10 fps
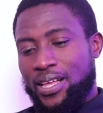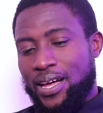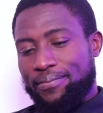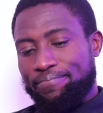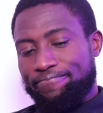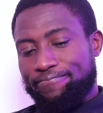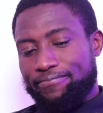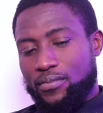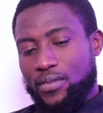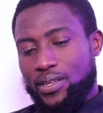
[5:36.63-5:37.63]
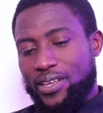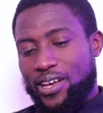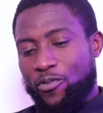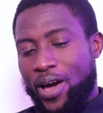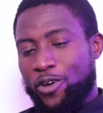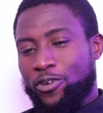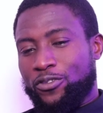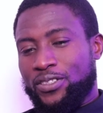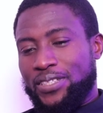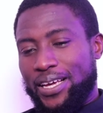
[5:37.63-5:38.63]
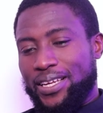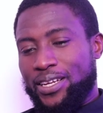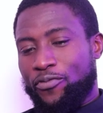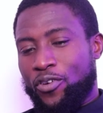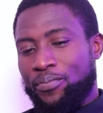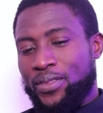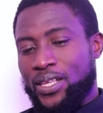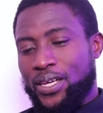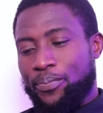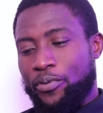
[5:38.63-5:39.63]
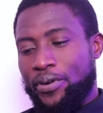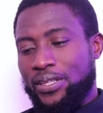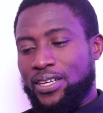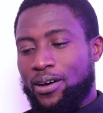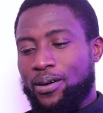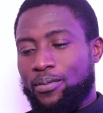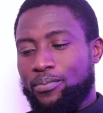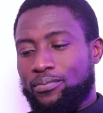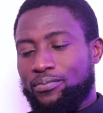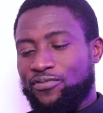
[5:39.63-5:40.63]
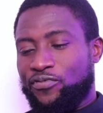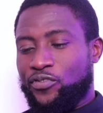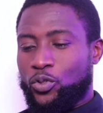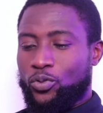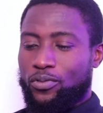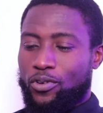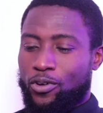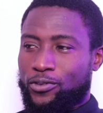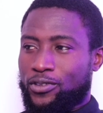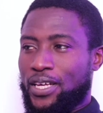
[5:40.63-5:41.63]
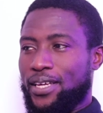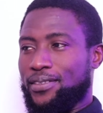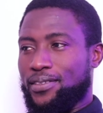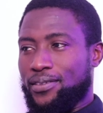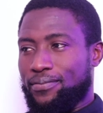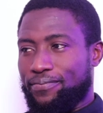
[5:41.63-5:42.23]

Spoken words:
that, are you going to tackle it from the parental view or society?